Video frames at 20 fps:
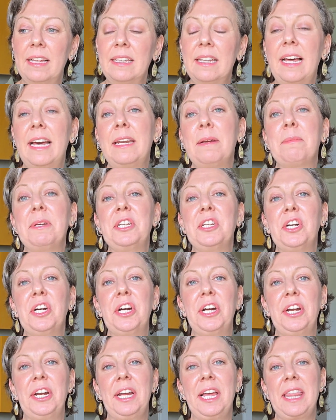letting me
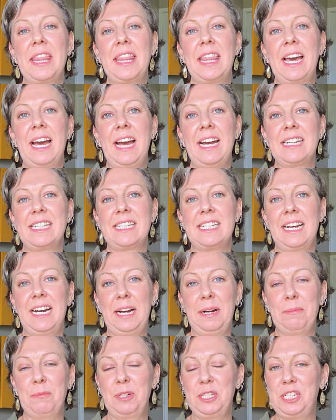know that
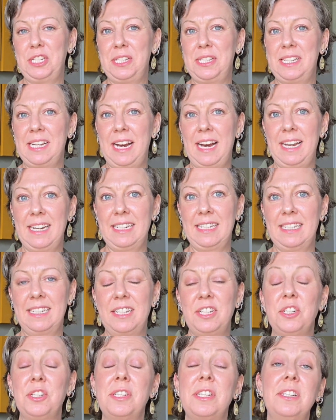when she
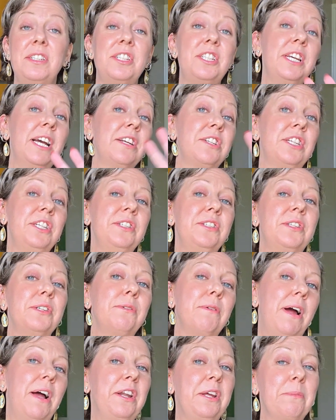started using, she actually used the
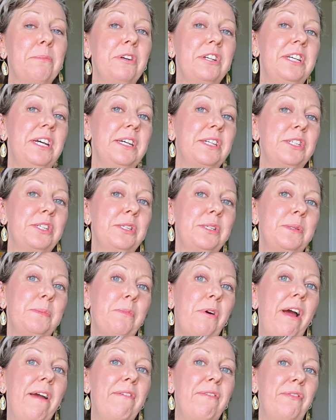grounding protection
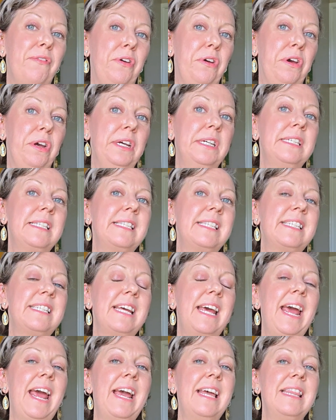spray
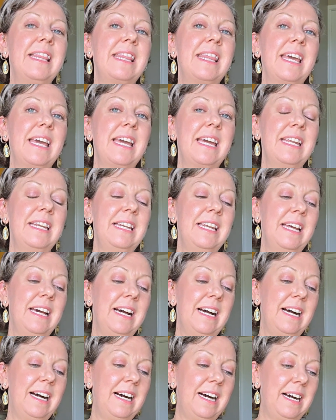first, and
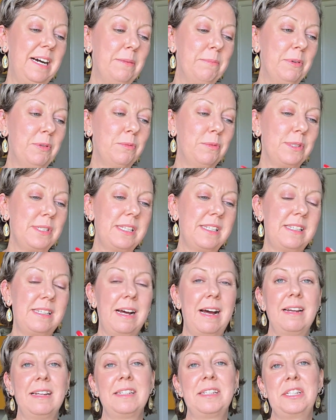then was
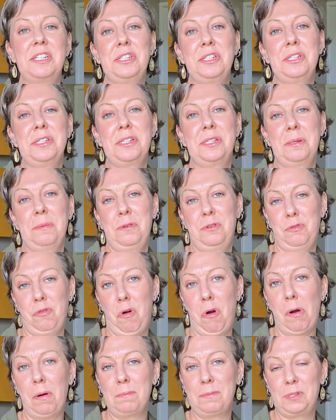starting to use the
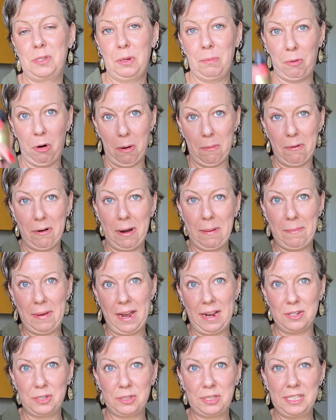drops, appropriate
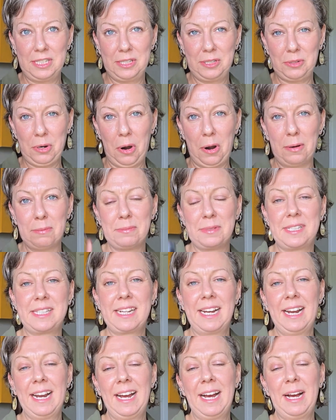boundaries drops.
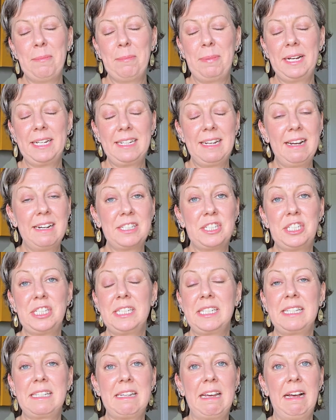But now
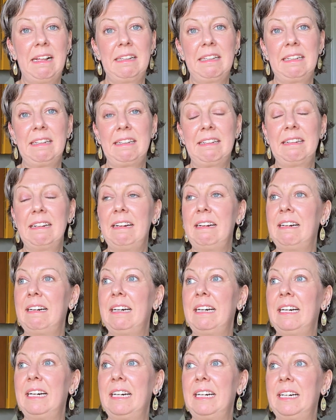
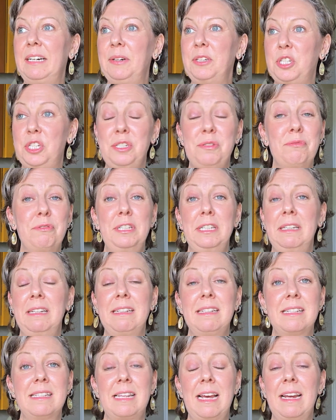she's
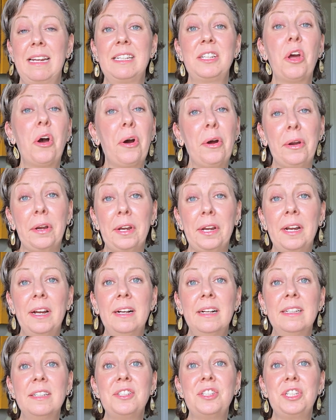really saying no.
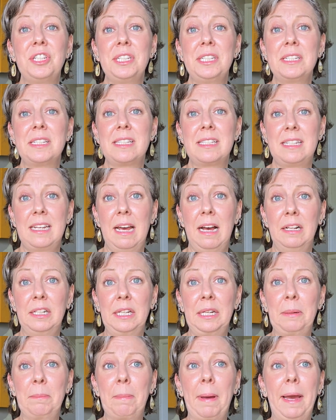She's
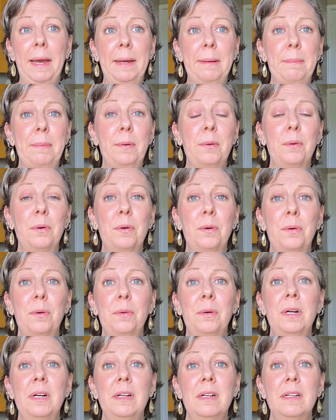telling
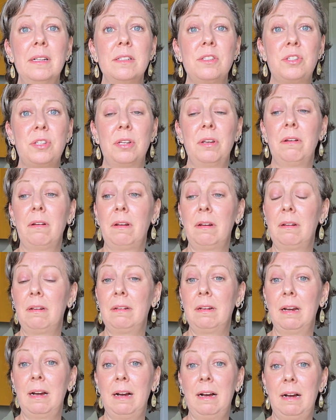people
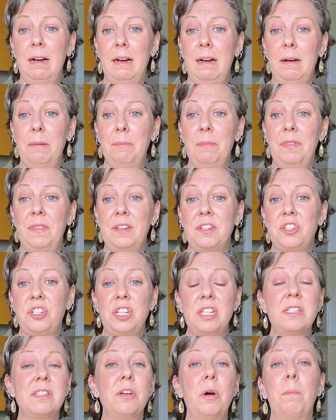that
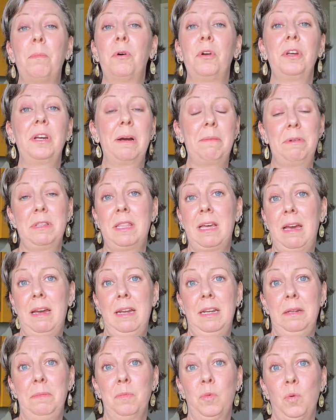she's not putting up with that
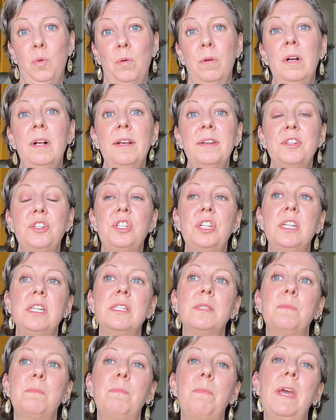anymore.
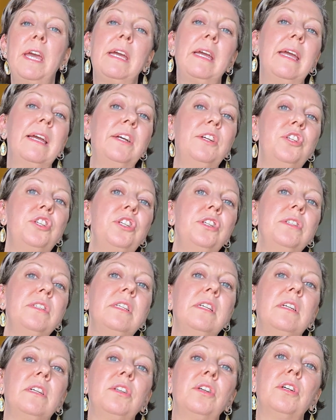She's picking and
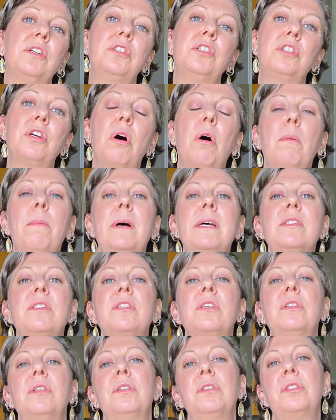choosing in her job
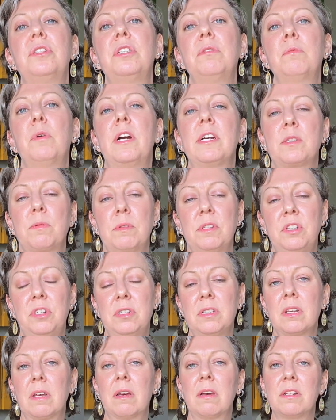as to who she works with.
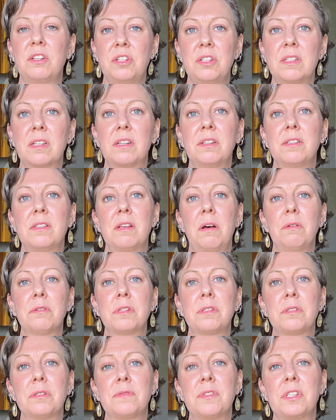She's a
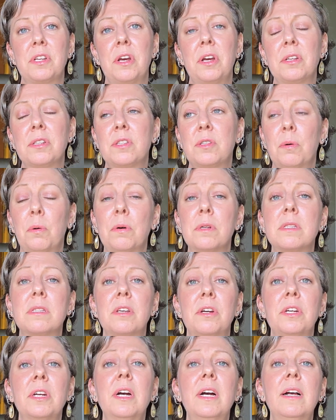consultant of sorts.
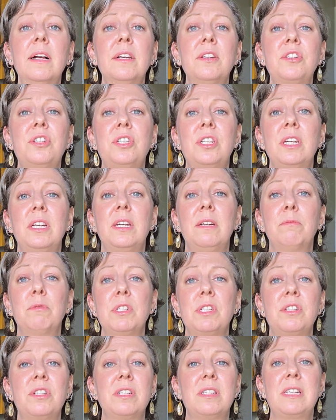So she
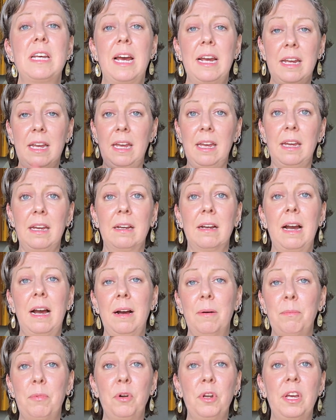was just
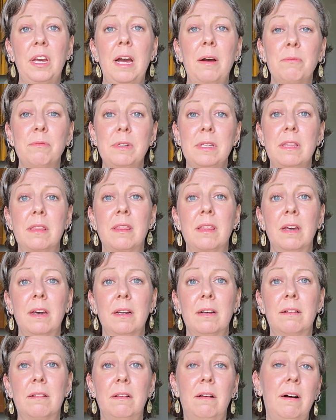putting up with
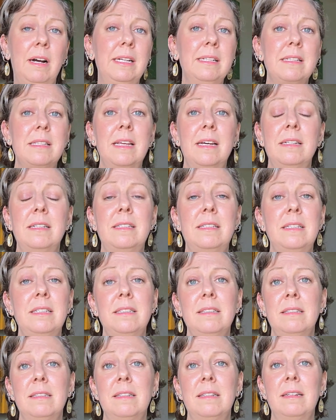clients that
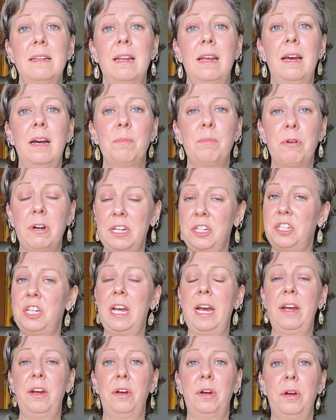didn't
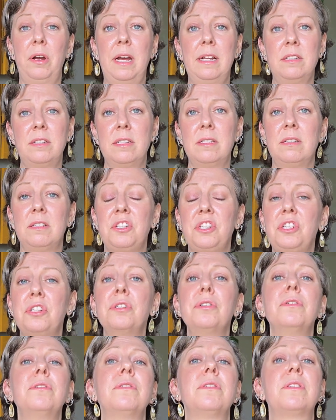appreciate her and
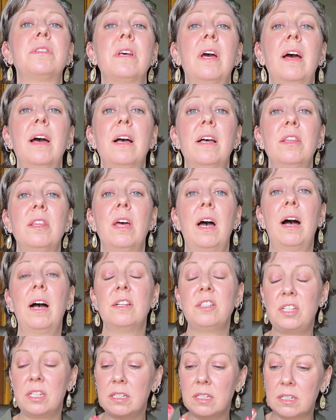
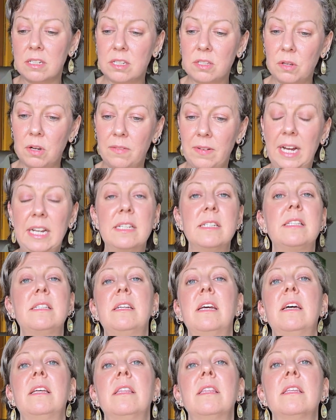didn't sort of
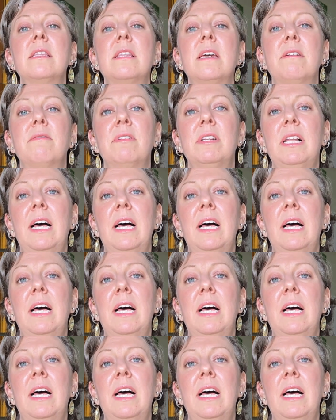understand that their